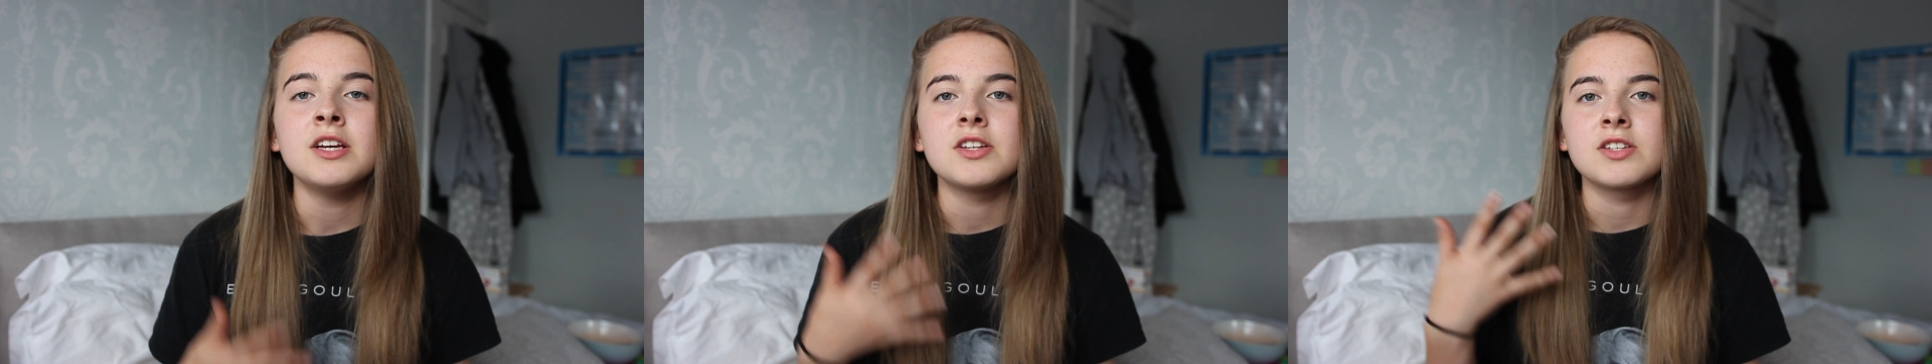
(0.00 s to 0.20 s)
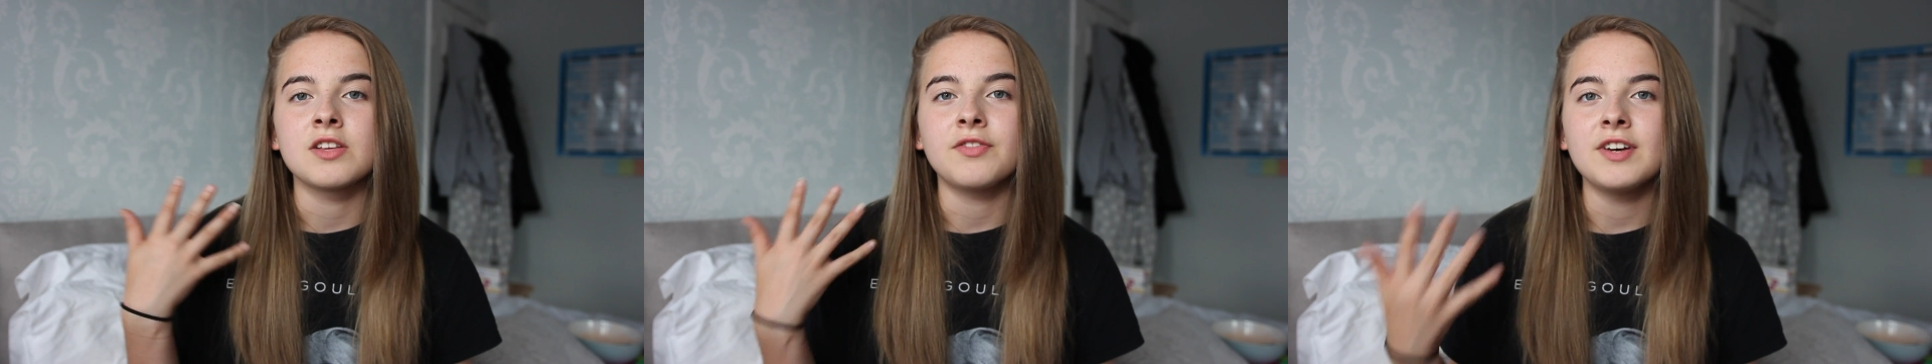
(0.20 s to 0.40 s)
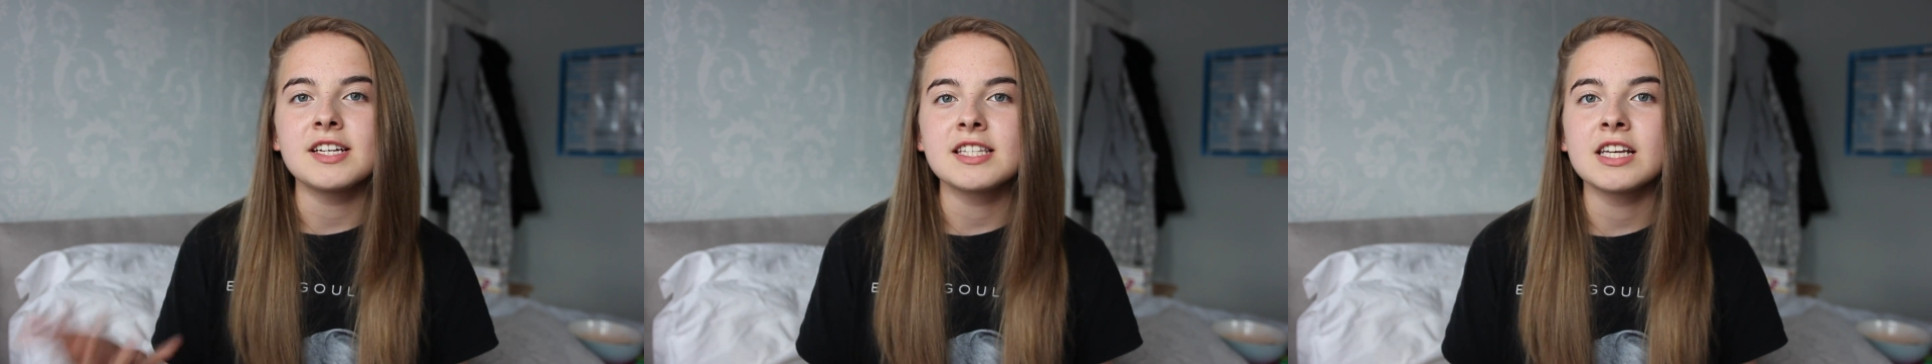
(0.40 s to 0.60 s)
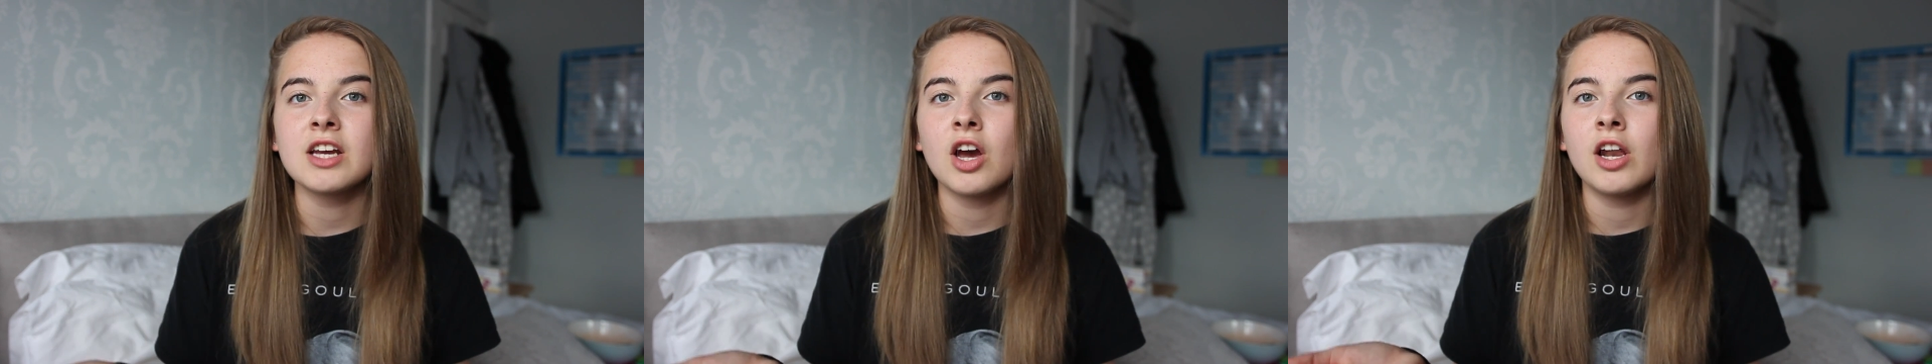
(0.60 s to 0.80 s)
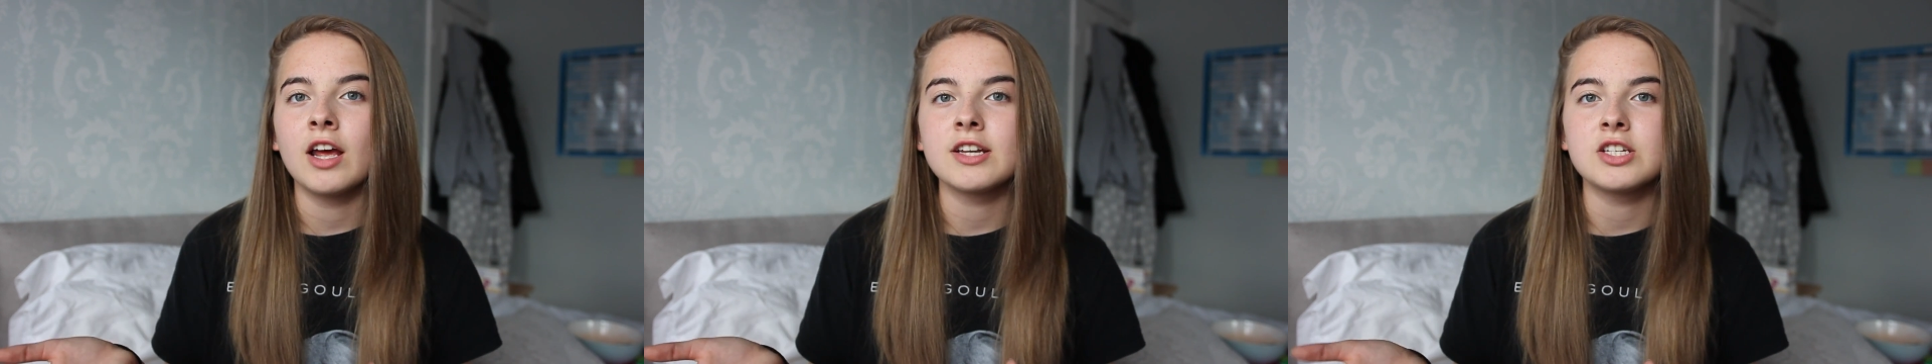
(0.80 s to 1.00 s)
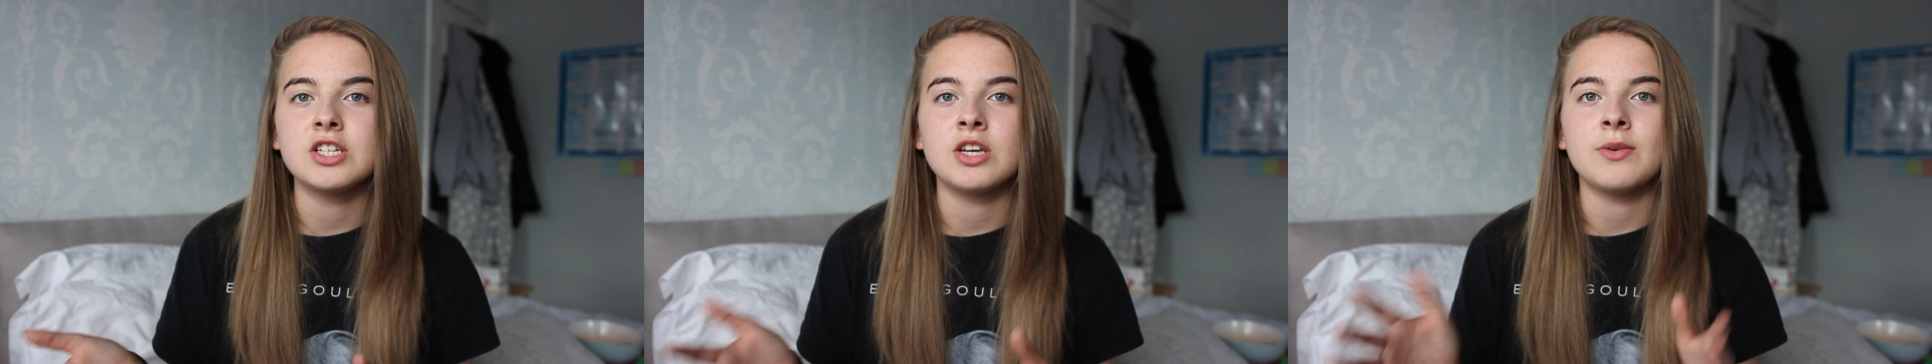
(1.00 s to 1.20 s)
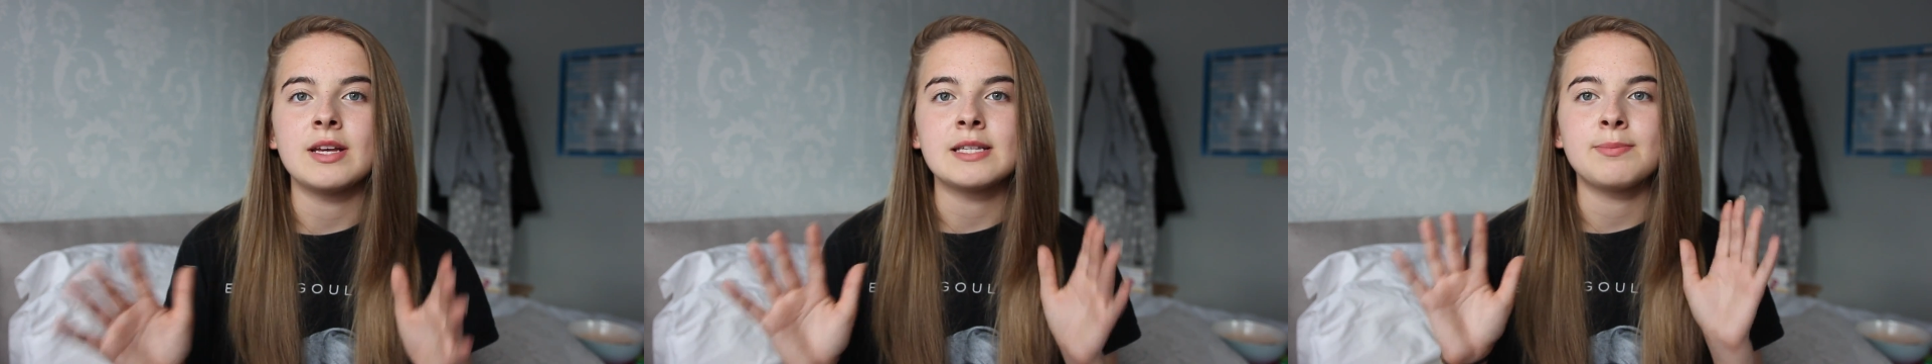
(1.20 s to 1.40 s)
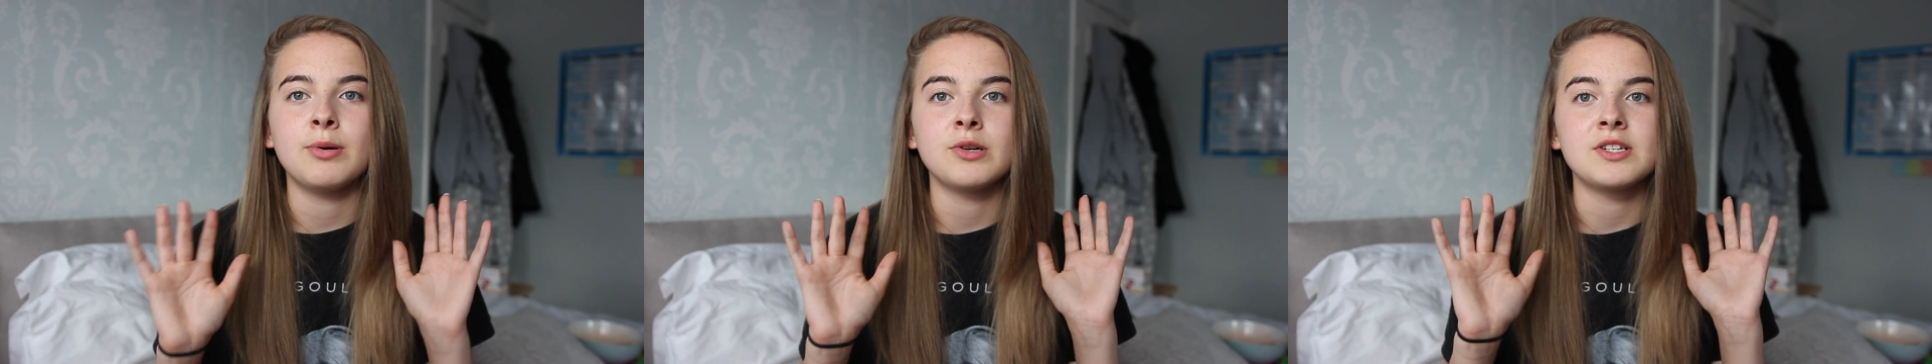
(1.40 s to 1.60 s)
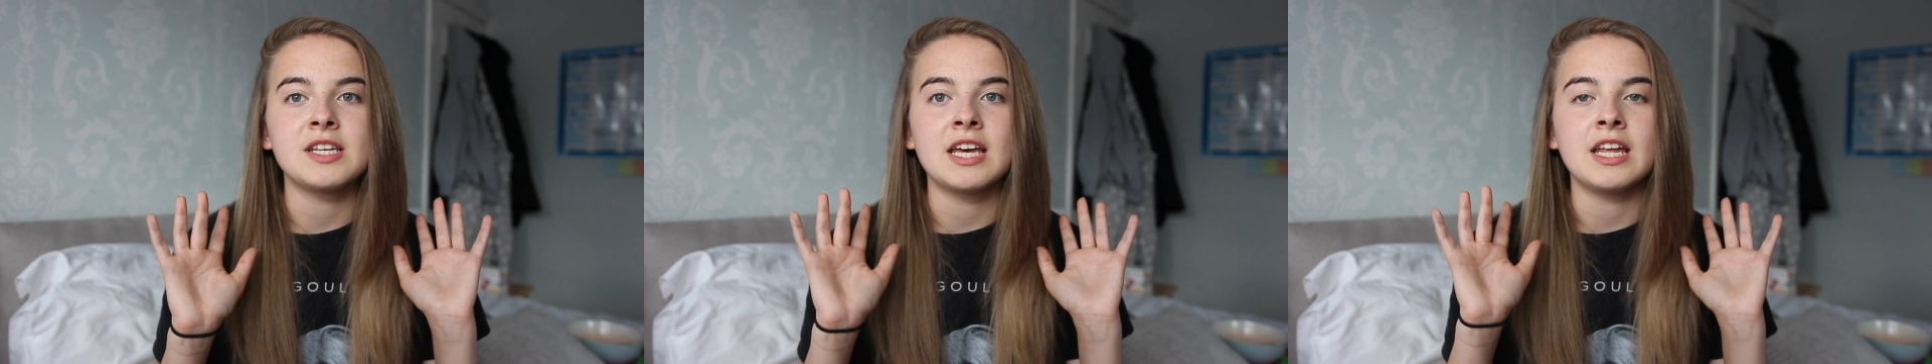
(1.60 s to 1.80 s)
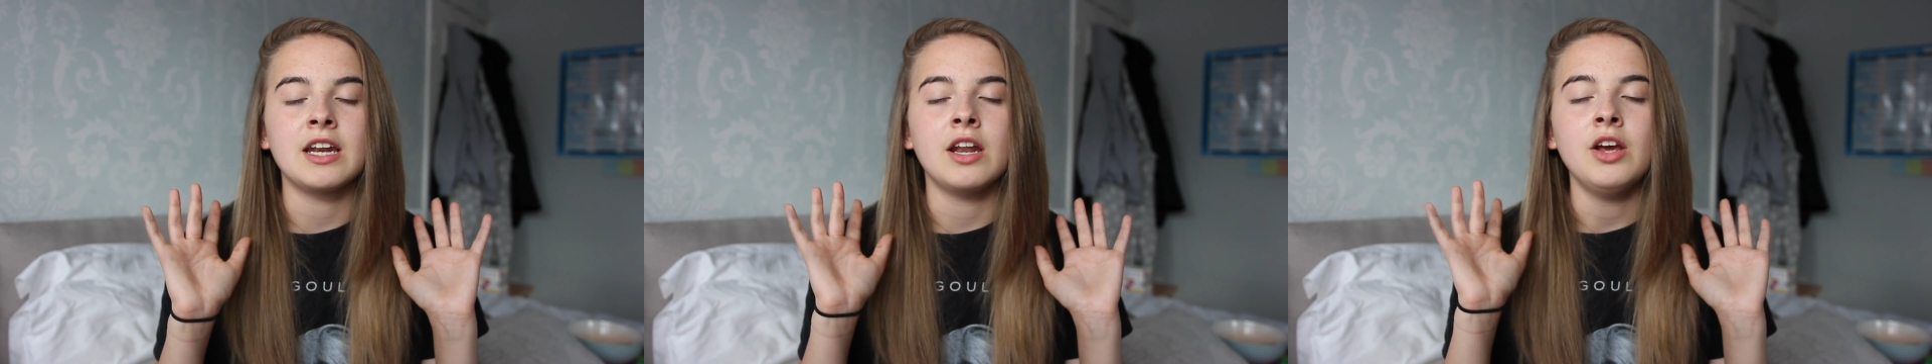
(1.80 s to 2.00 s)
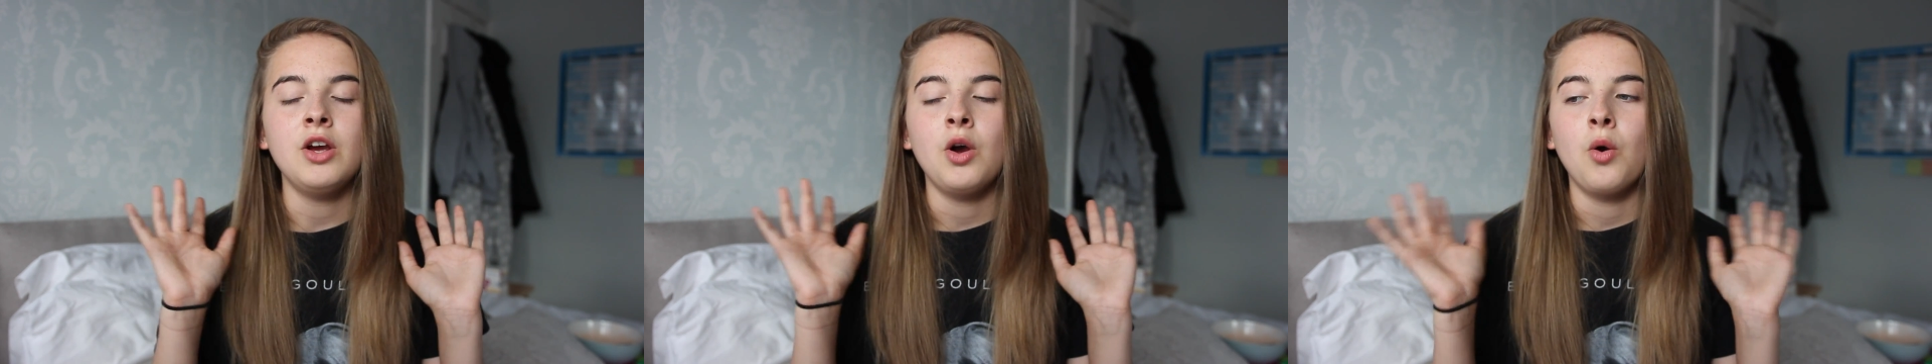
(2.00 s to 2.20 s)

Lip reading: So the first thing I like to do is put in